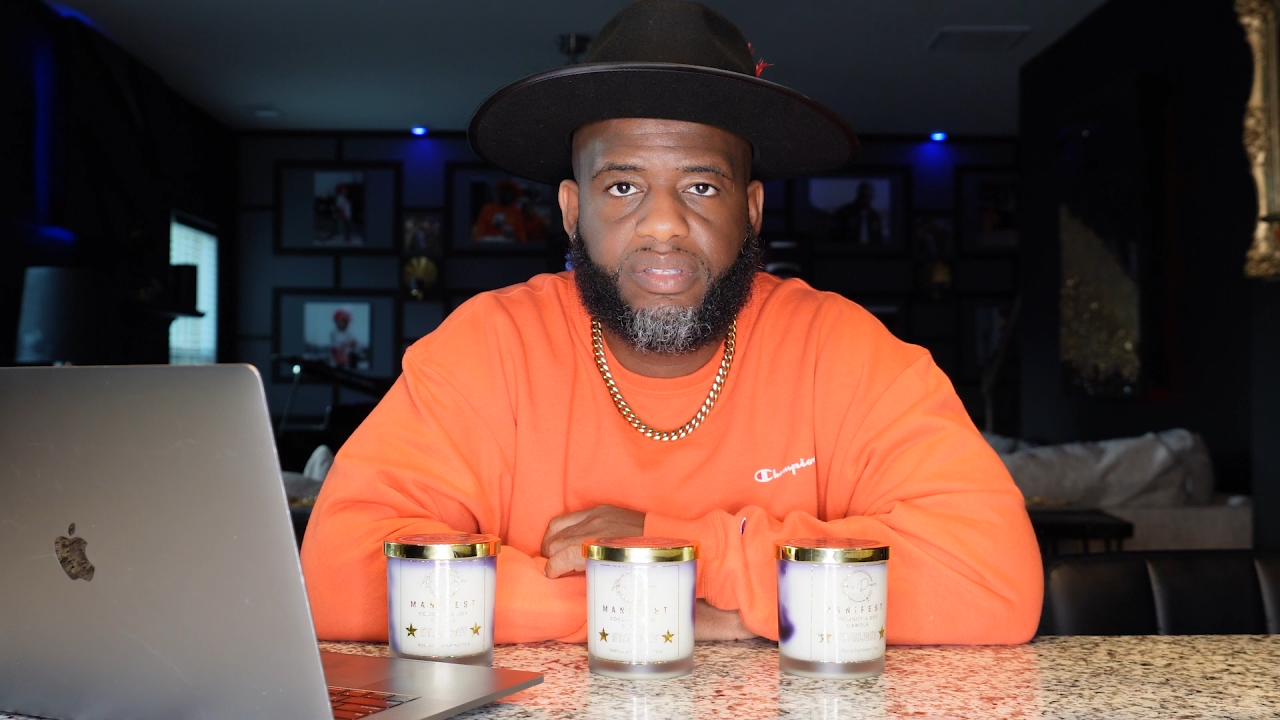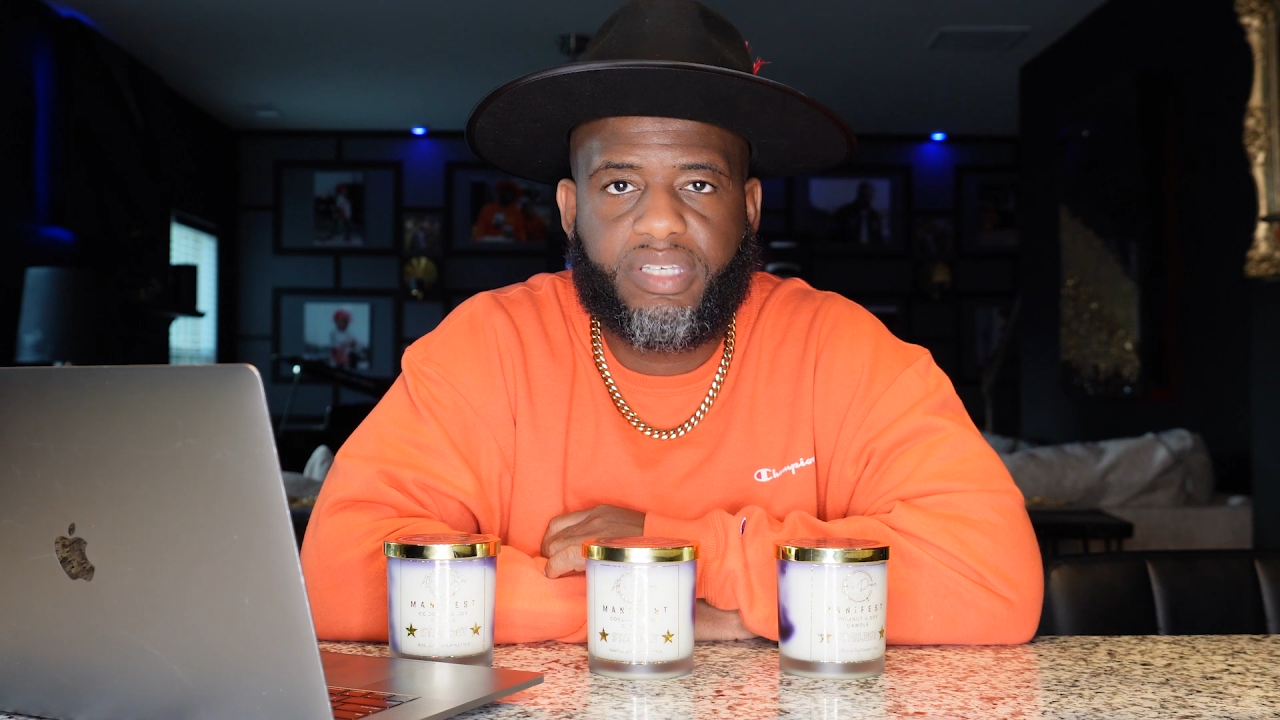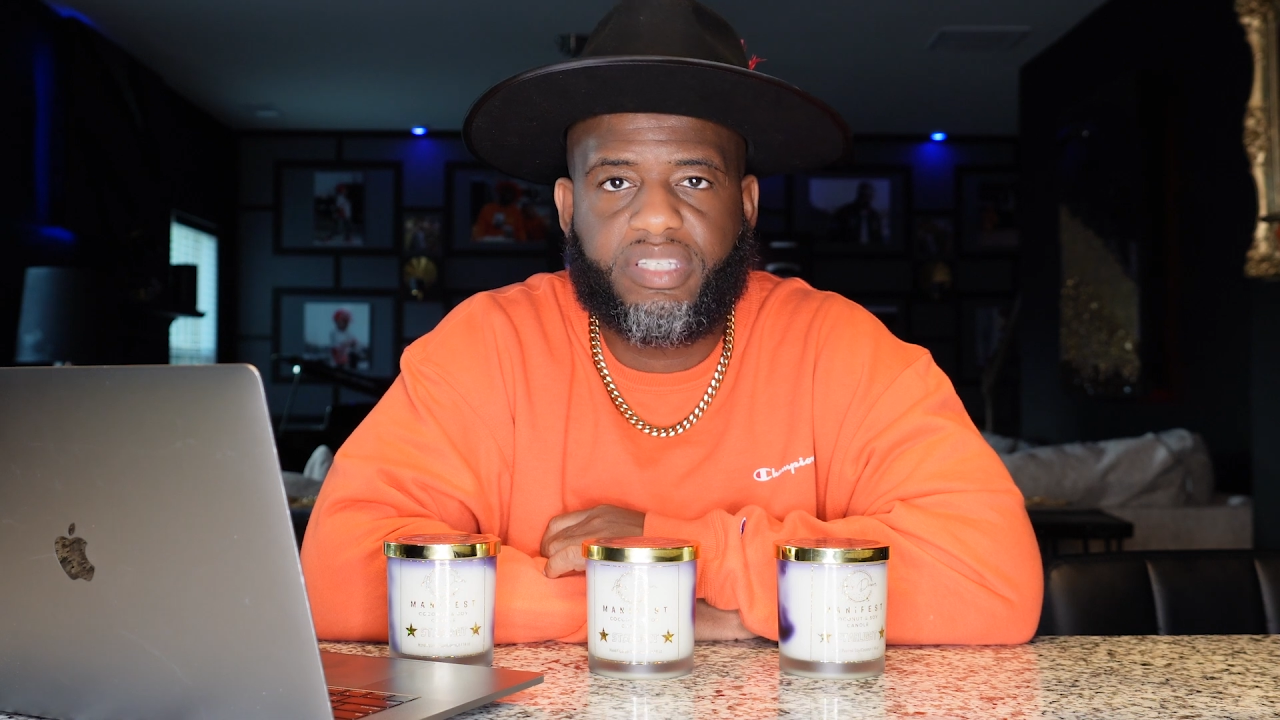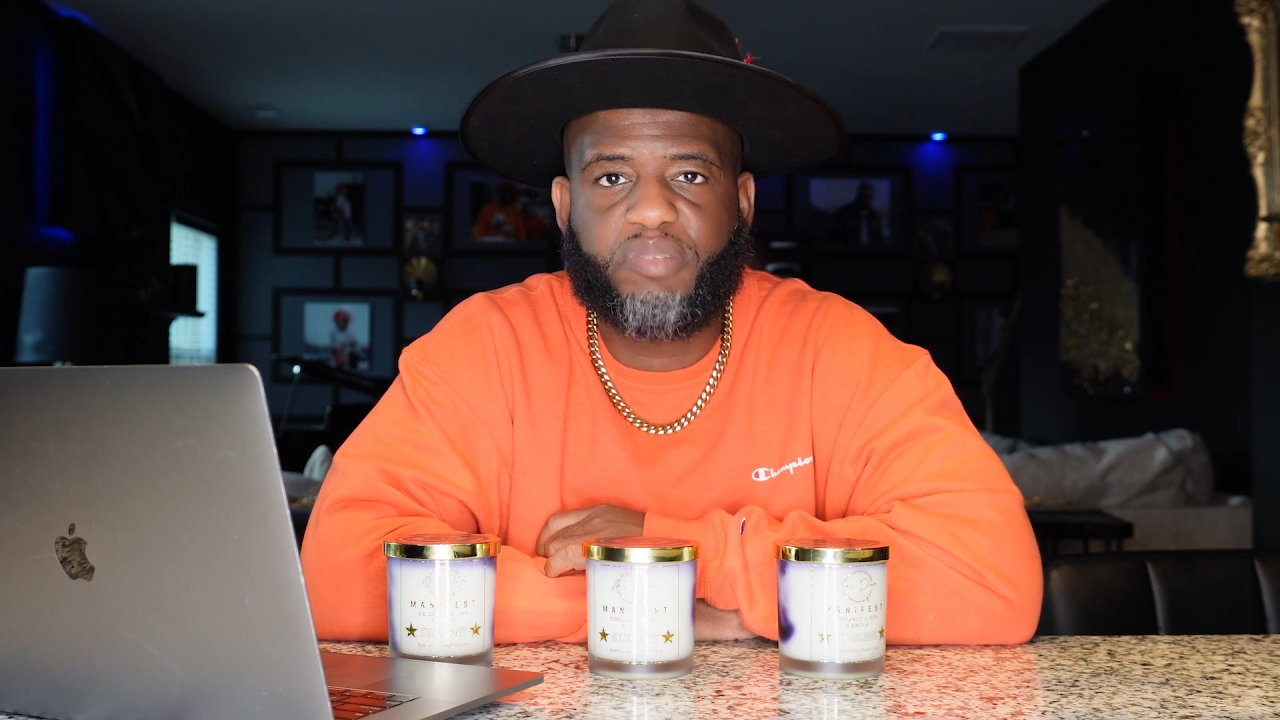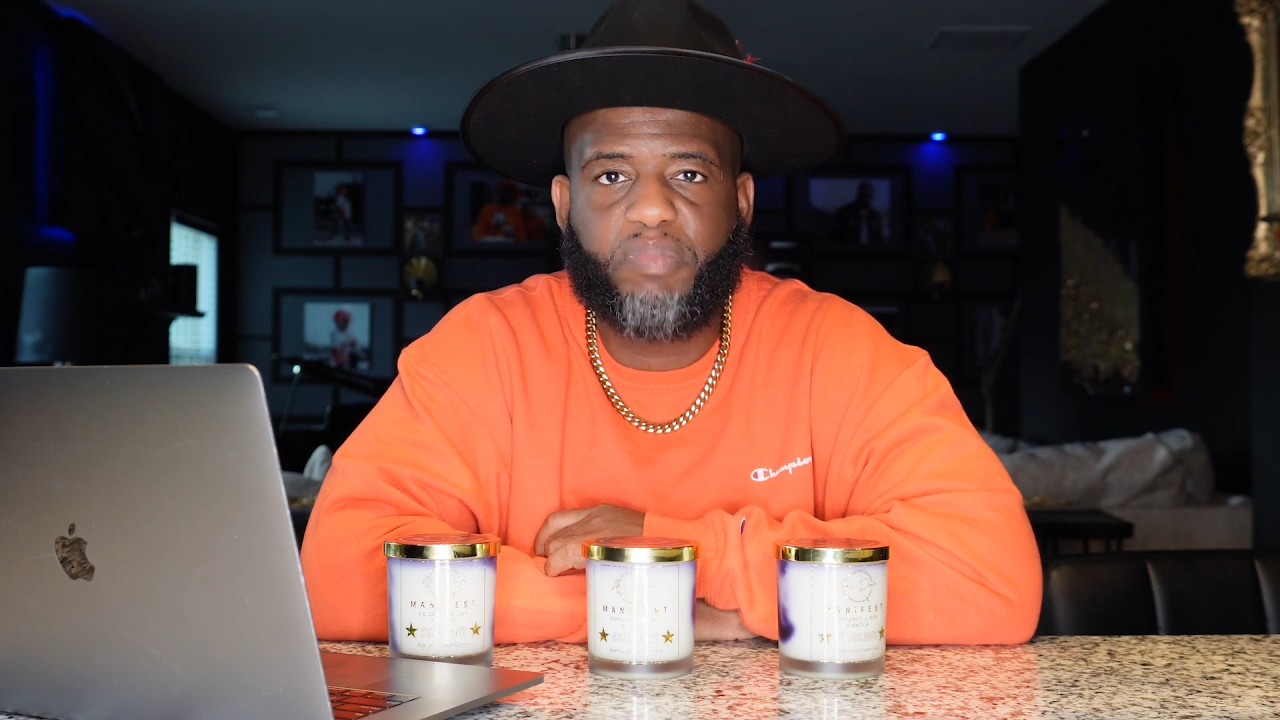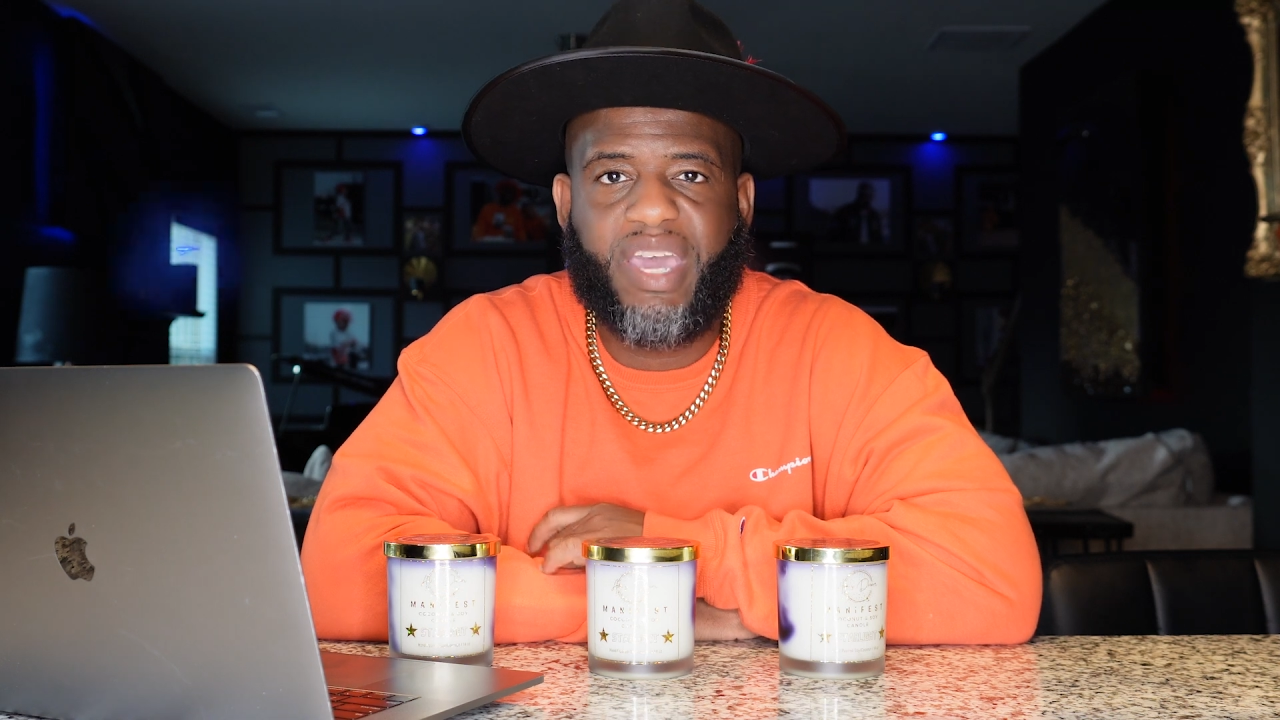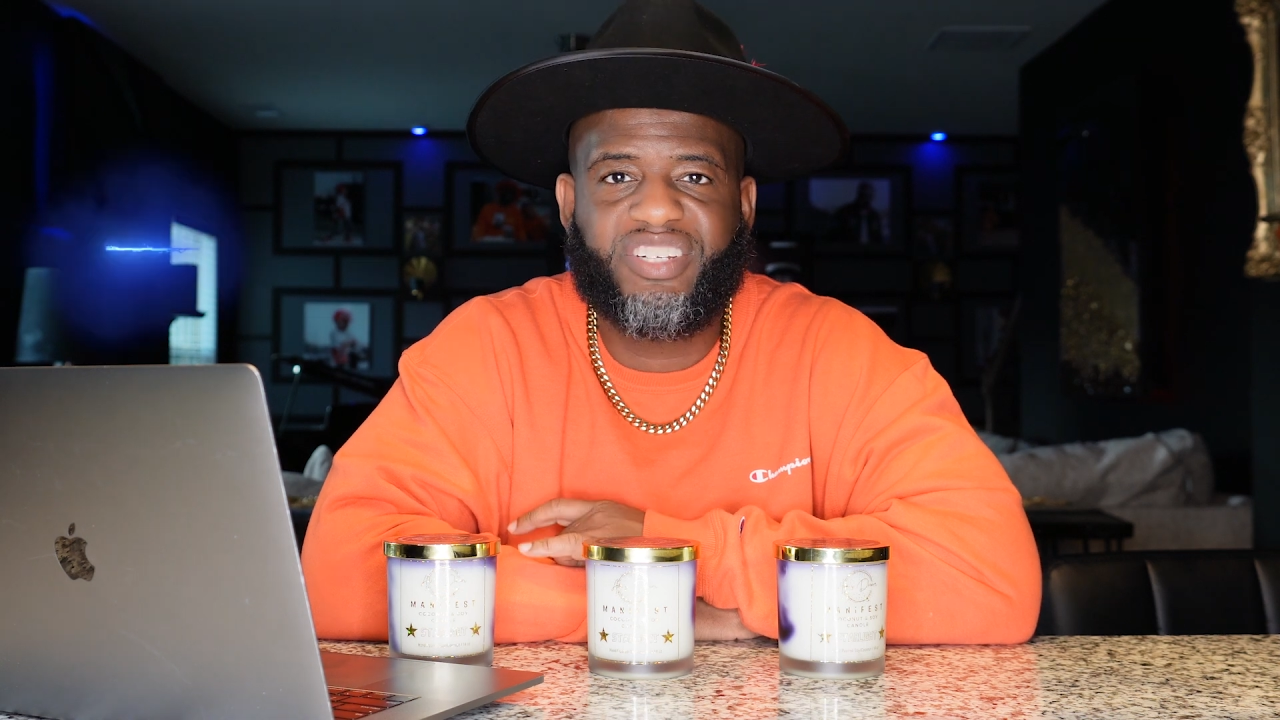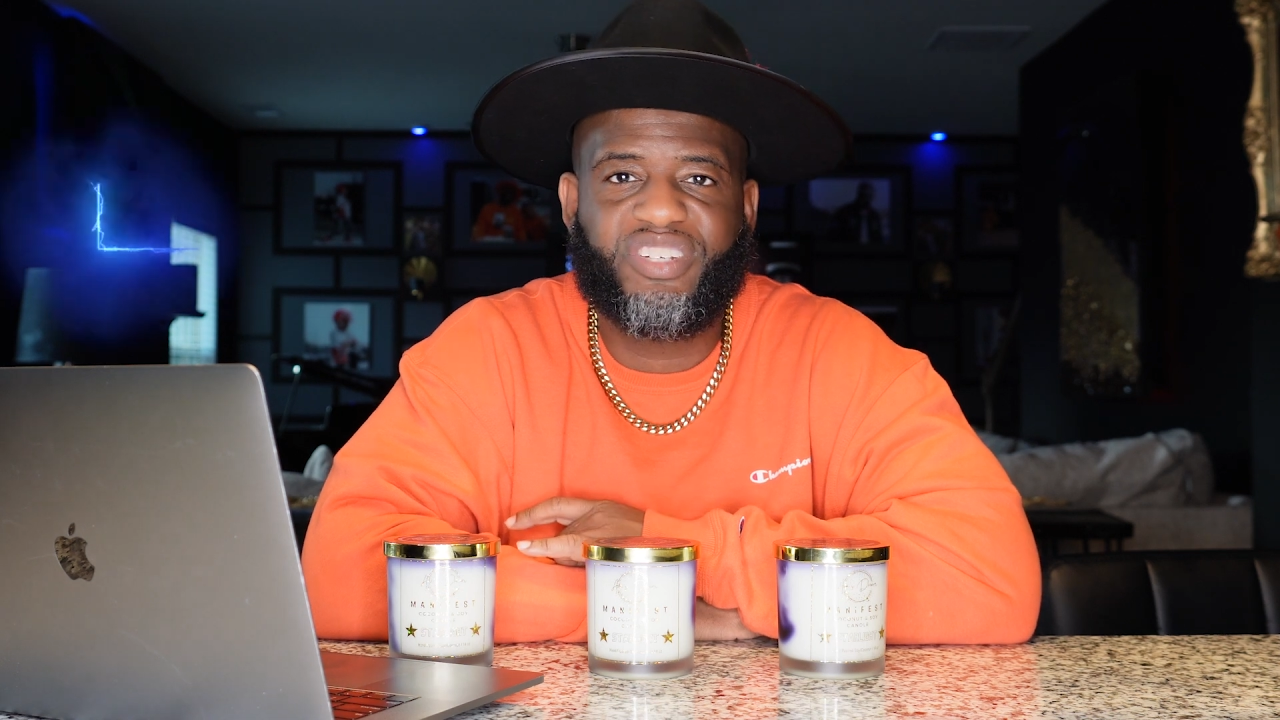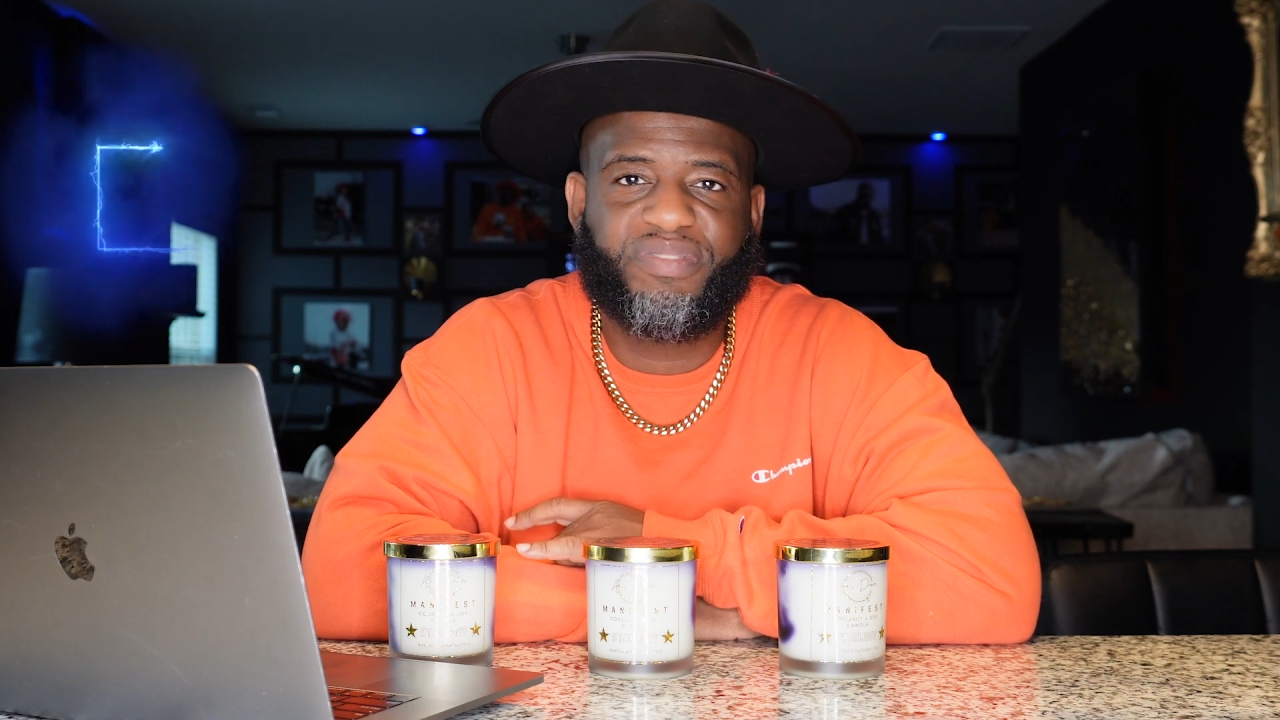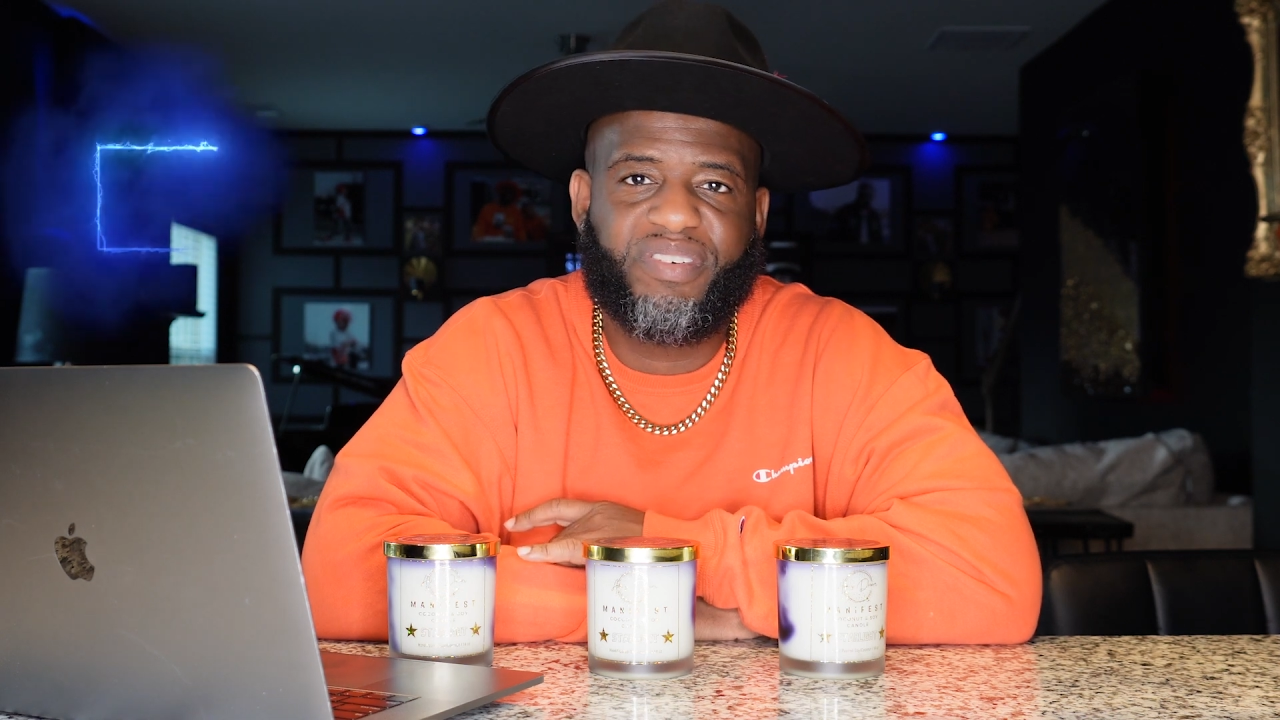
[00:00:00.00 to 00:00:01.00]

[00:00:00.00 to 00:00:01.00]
This is Major